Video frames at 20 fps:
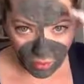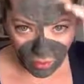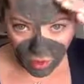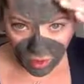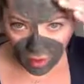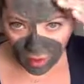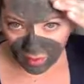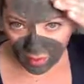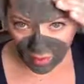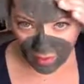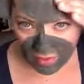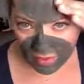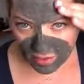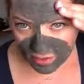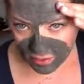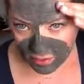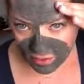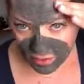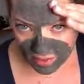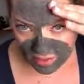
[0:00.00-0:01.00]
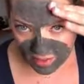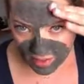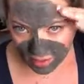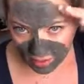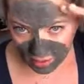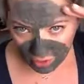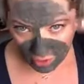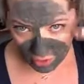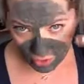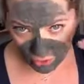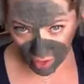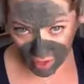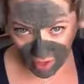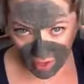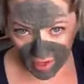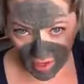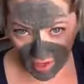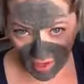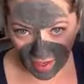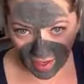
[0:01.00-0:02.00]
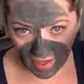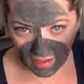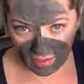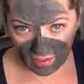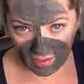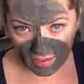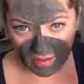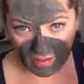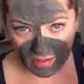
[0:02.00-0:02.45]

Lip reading: all I do is just take dry hands,